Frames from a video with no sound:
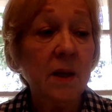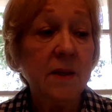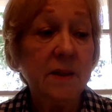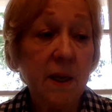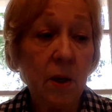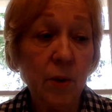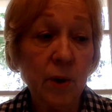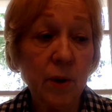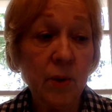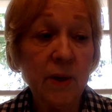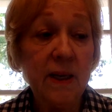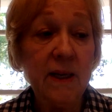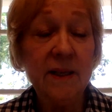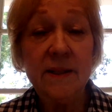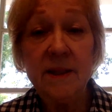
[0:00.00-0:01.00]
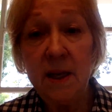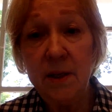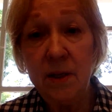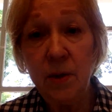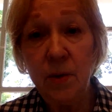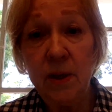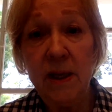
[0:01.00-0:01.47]
0 degrees, 10
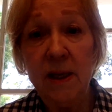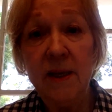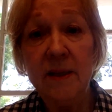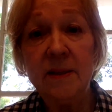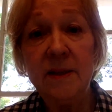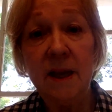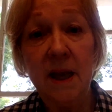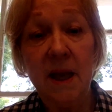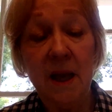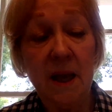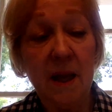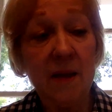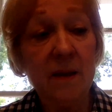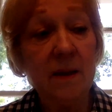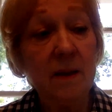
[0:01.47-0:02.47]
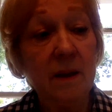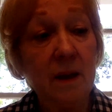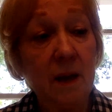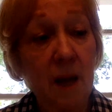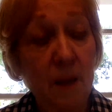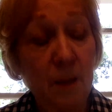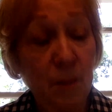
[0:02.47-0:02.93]
degrees, and
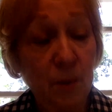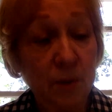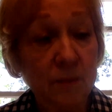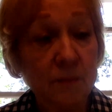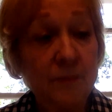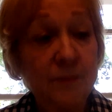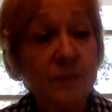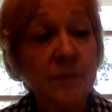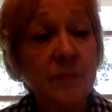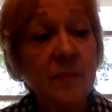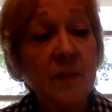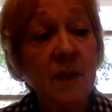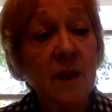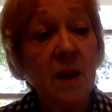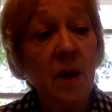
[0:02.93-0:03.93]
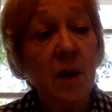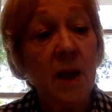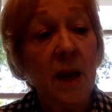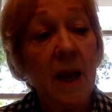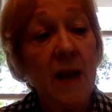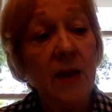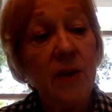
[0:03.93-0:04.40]
upward.
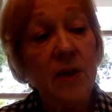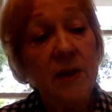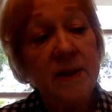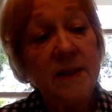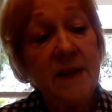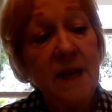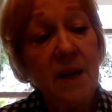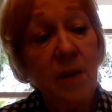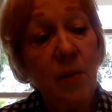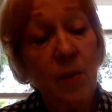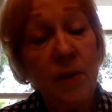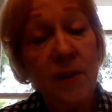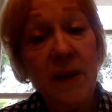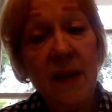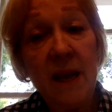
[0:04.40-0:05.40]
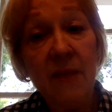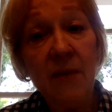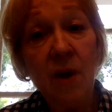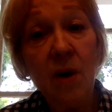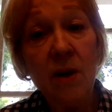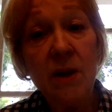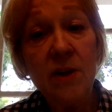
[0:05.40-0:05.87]
And you can see what they have
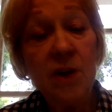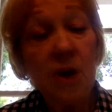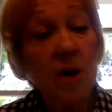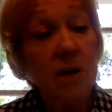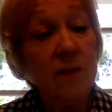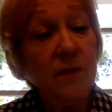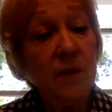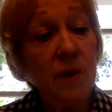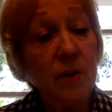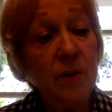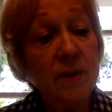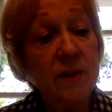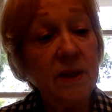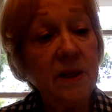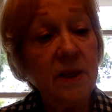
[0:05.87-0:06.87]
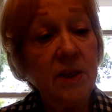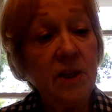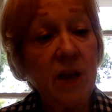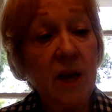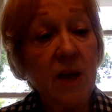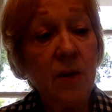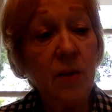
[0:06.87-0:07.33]
already charted for you is that in
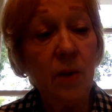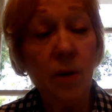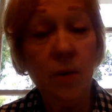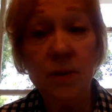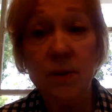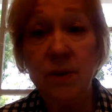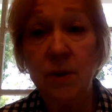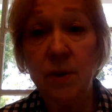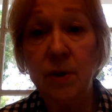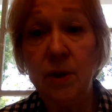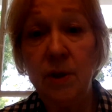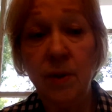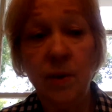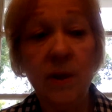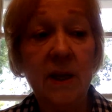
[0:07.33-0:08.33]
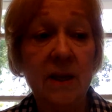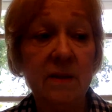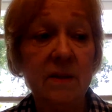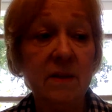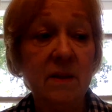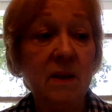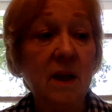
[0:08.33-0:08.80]
January it was 30
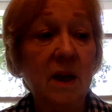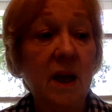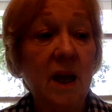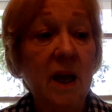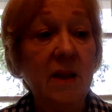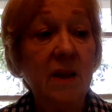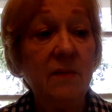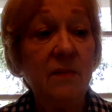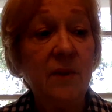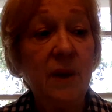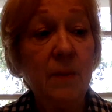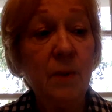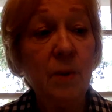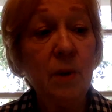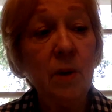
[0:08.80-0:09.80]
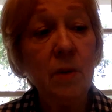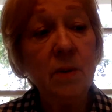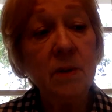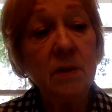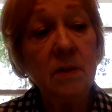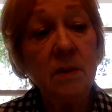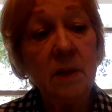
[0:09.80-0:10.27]
degrees. And then February was
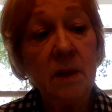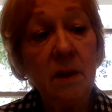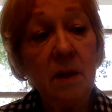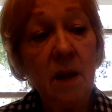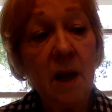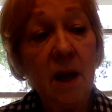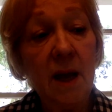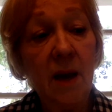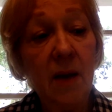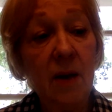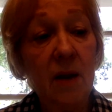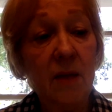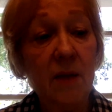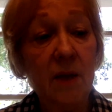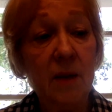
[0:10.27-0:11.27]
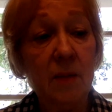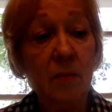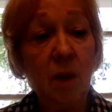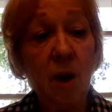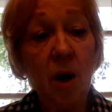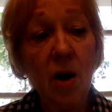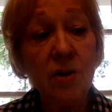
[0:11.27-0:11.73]
a little higher, and then
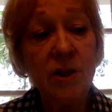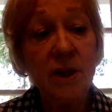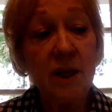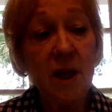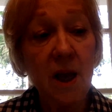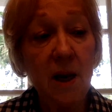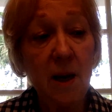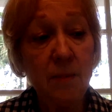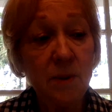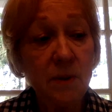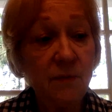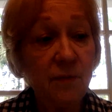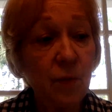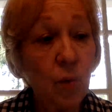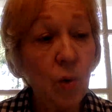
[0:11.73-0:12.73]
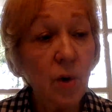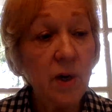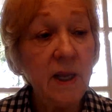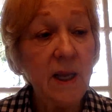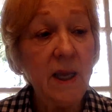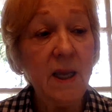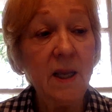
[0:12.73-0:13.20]
March it got up to
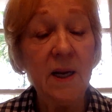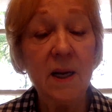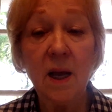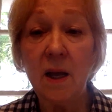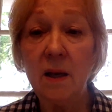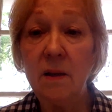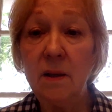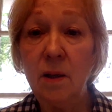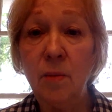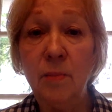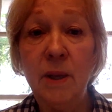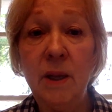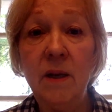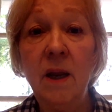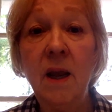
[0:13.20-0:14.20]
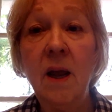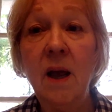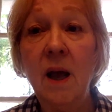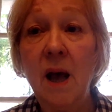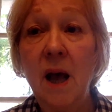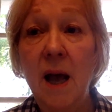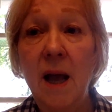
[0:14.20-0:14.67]
40, and it got a little bit
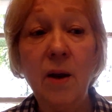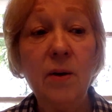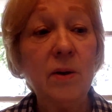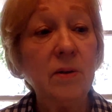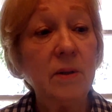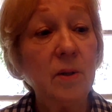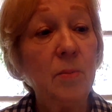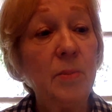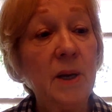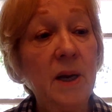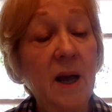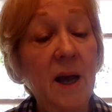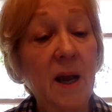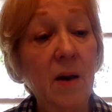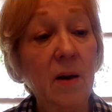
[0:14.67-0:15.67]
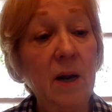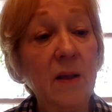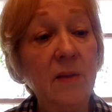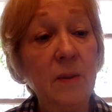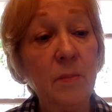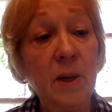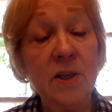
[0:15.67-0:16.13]
higher and a little bit higher. And
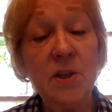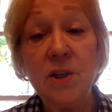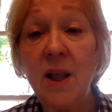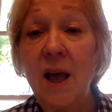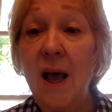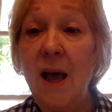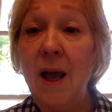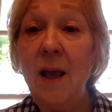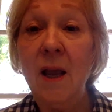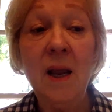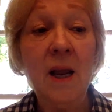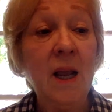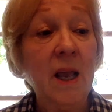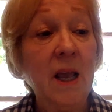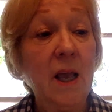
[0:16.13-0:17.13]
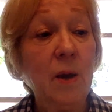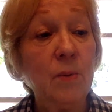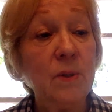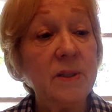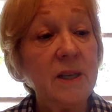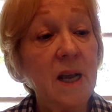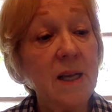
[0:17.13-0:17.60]
then by July it
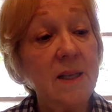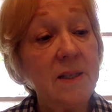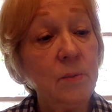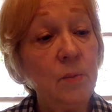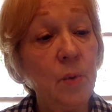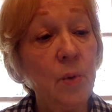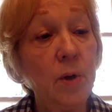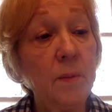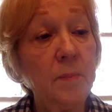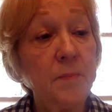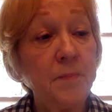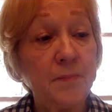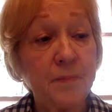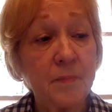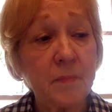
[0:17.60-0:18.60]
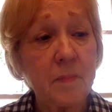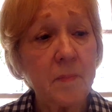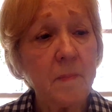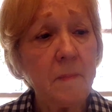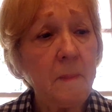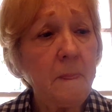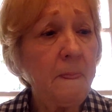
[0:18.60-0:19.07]
was nice and warm,
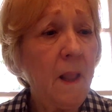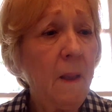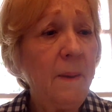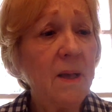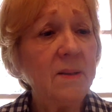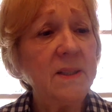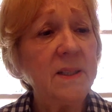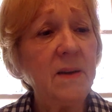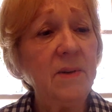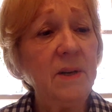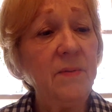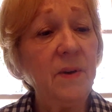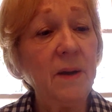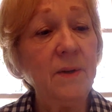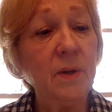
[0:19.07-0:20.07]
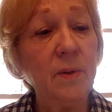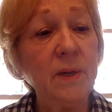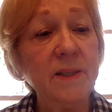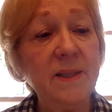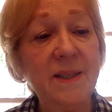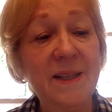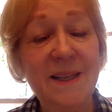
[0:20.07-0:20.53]
about 75
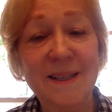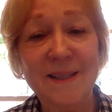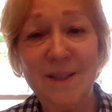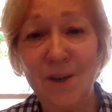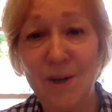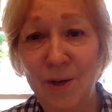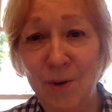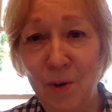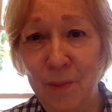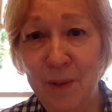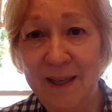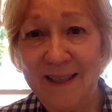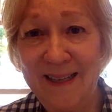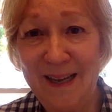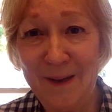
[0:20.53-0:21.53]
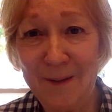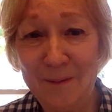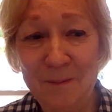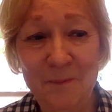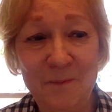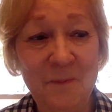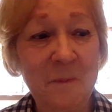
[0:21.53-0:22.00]
degrees, and then it started going back down.
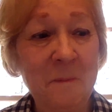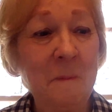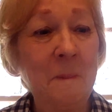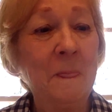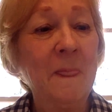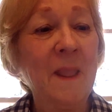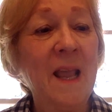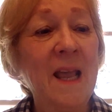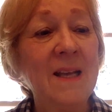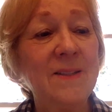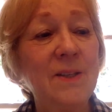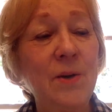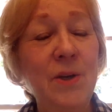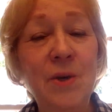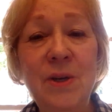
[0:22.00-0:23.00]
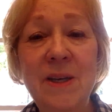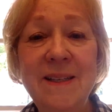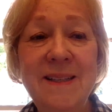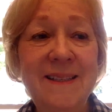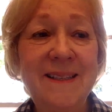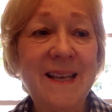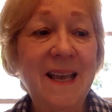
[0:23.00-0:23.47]
So you can
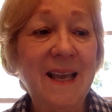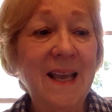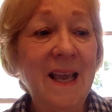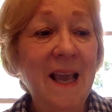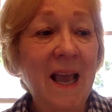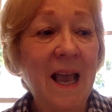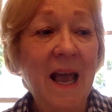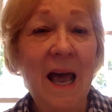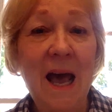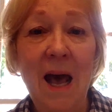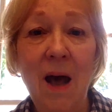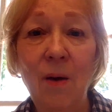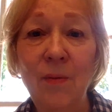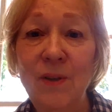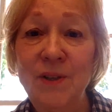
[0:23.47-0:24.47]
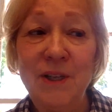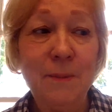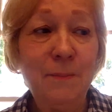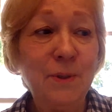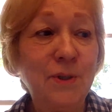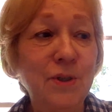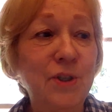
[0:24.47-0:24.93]
see how the
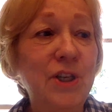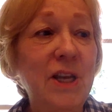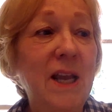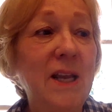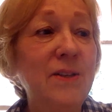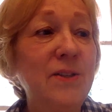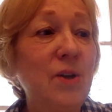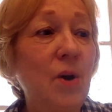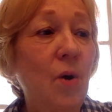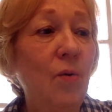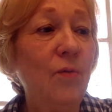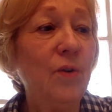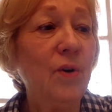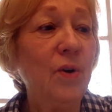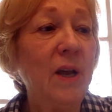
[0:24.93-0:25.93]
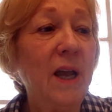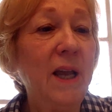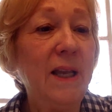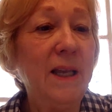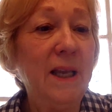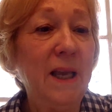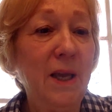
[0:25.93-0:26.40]
temperature changed over a
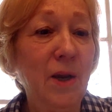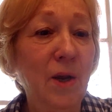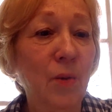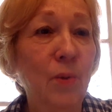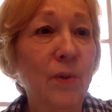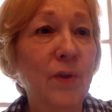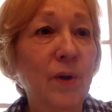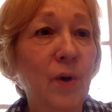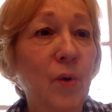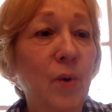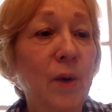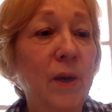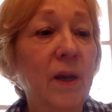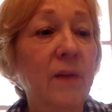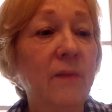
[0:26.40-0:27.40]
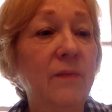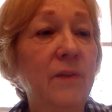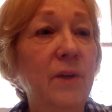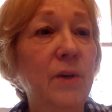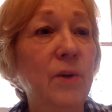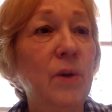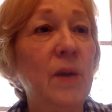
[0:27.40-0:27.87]
year with a quick
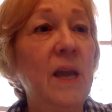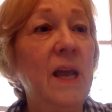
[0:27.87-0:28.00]
view.